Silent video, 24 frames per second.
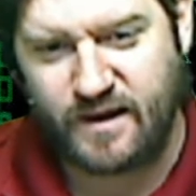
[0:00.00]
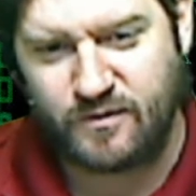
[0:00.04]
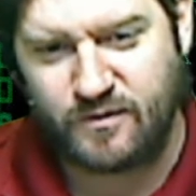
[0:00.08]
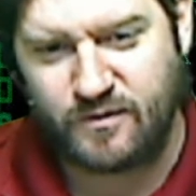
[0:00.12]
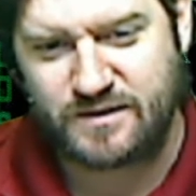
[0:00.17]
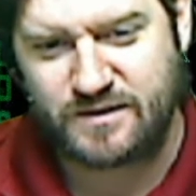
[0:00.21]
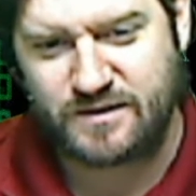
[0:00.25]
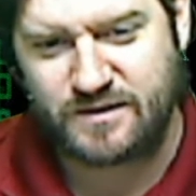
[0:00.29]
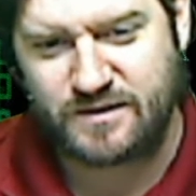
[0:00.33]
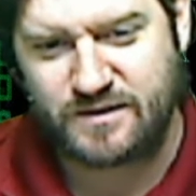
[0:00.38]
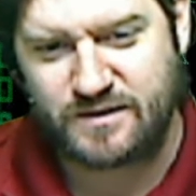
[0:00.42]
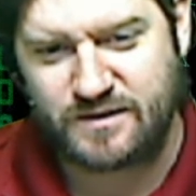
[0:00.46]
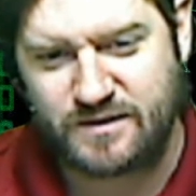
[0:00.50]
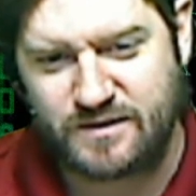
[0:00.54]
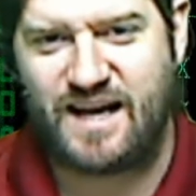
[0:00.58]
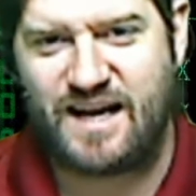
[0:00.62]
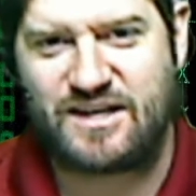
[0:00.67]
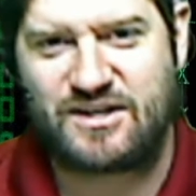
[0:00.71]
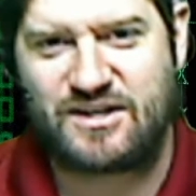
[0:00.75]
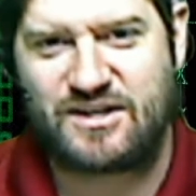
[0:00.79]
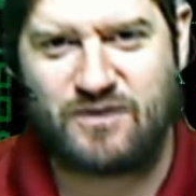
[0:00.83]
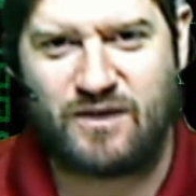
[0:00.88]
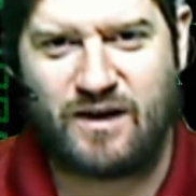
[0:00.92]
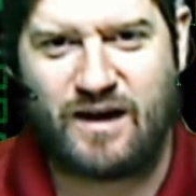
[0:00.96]
Well, it's actually
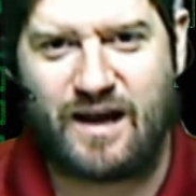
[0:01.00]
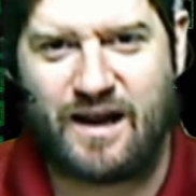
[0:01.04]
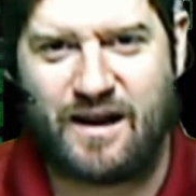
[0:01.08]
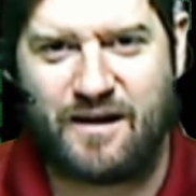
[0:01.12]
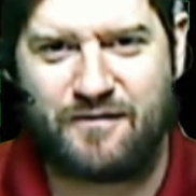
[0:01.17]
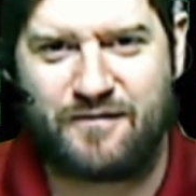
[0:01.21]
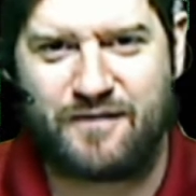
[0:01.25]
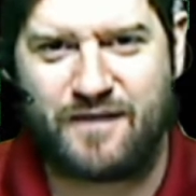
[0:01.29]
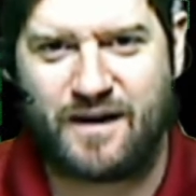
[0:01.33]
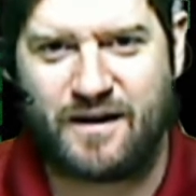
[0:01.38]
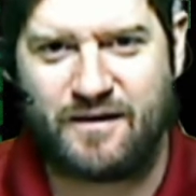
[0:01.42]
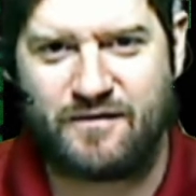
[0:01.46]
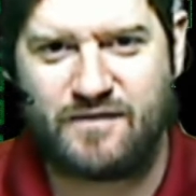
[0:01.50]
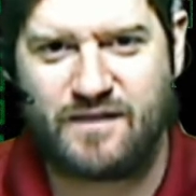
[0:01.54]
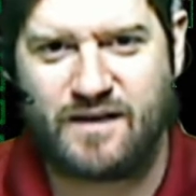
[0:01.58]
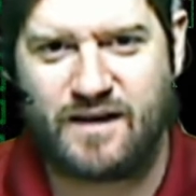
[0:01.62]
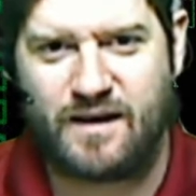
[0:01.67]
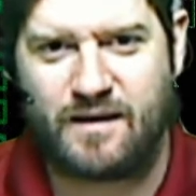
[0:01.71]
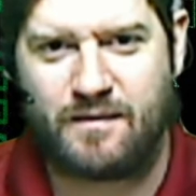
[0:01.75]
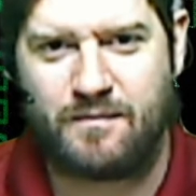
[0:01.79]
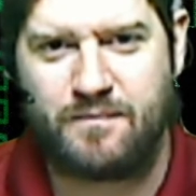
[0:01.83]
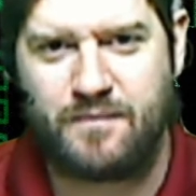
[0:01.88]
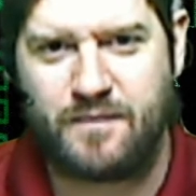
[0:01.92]
national high five day,